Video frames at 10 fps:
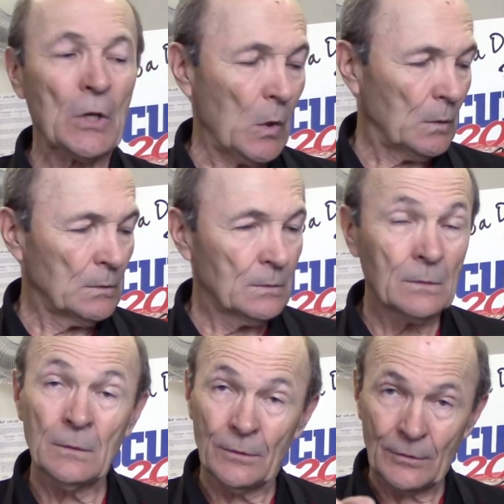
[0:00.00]
So,
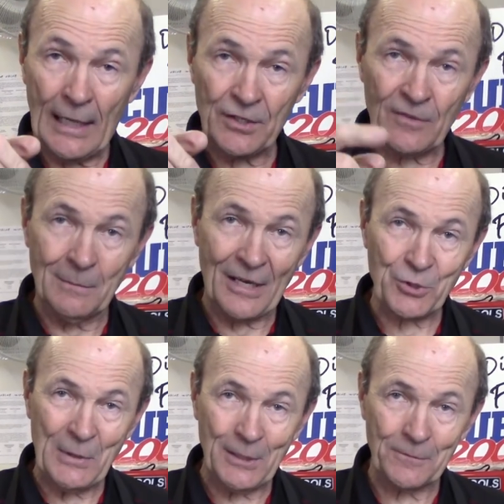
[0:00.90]
thanks very
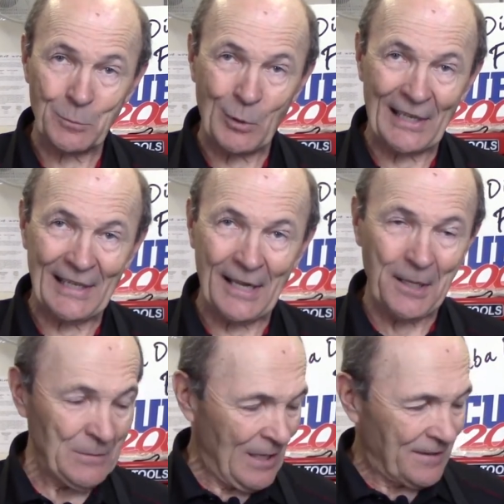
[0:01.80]
much, reader, for bringing
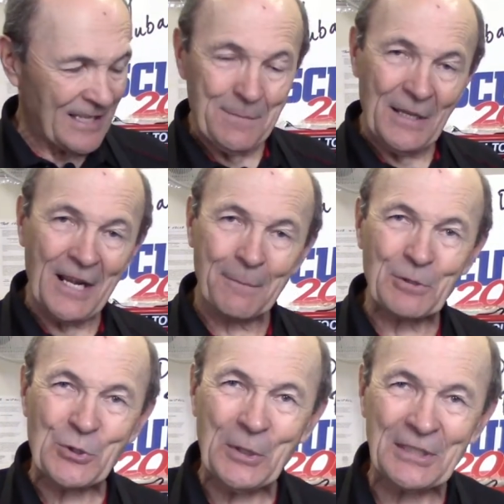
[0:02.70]
that up. Gave me an
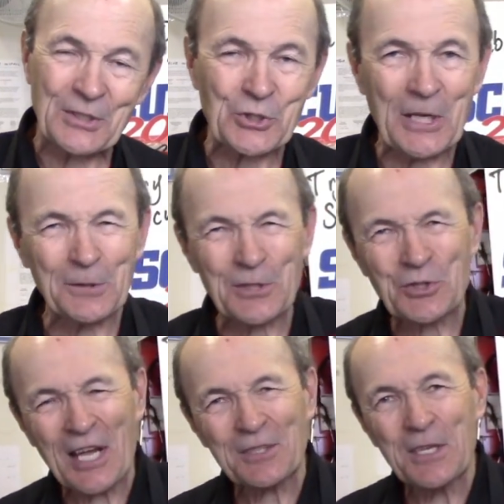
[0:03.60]
opportunity to share
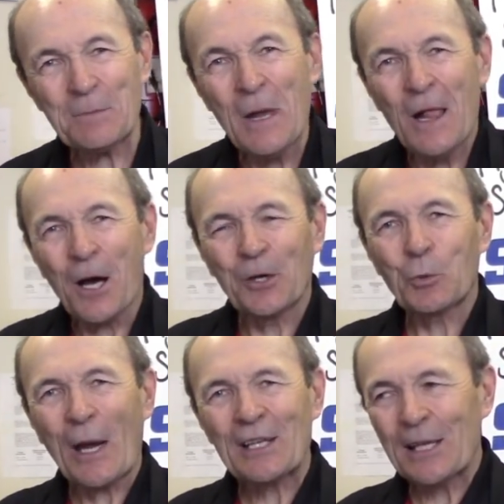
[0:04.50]
this tech tip
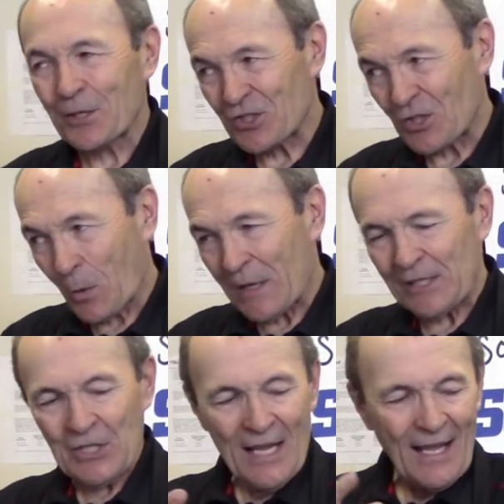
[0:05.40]
on regulator
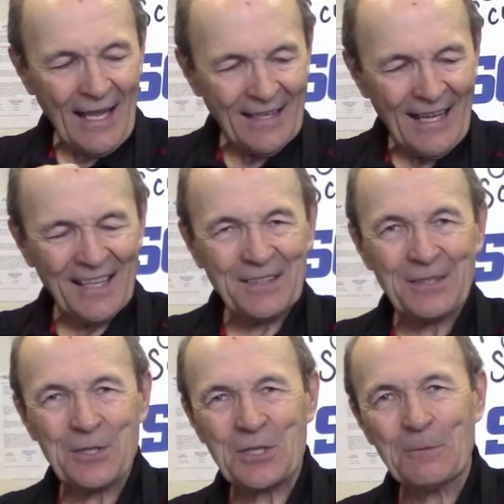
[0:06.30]
storage and
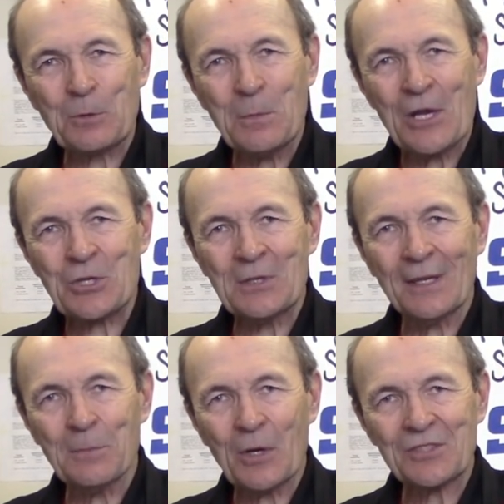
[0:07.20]
this
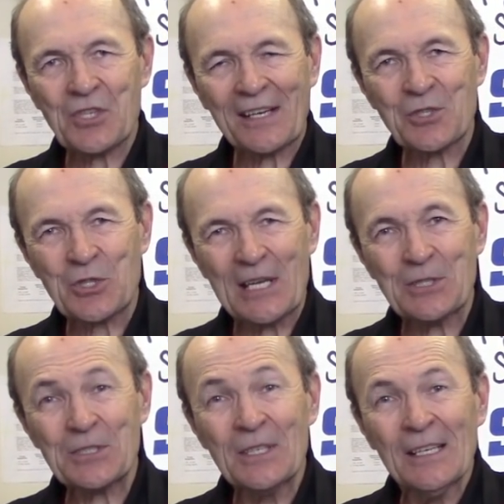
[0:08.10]
information about second
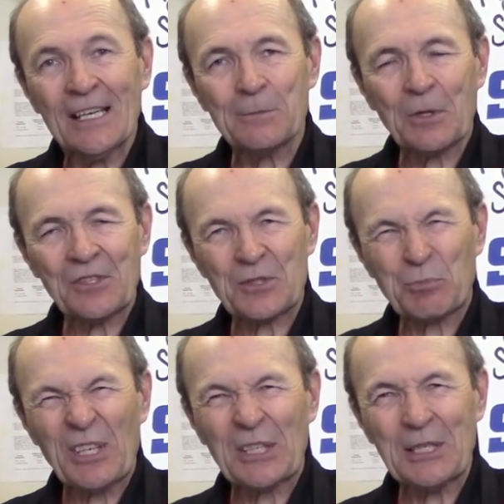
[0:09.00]
stages, about the
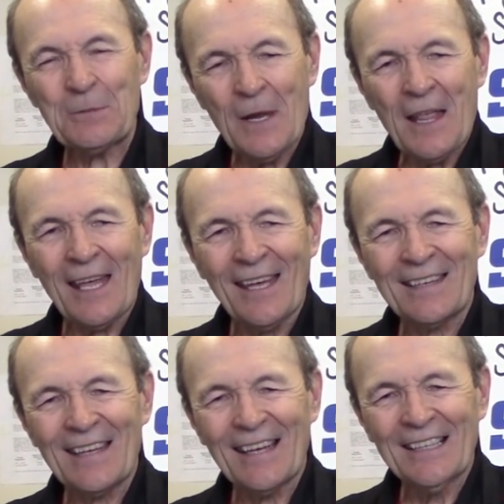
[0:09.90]
spring leaf,
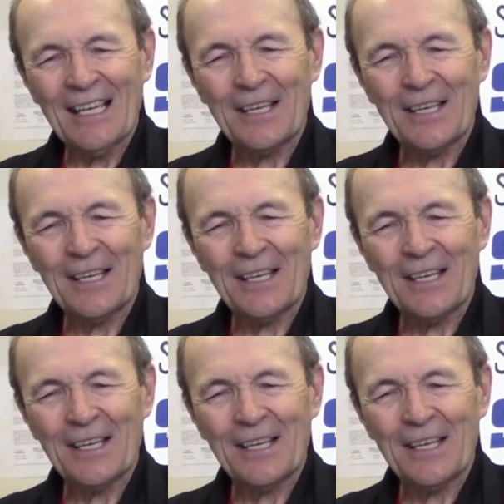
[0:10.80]
and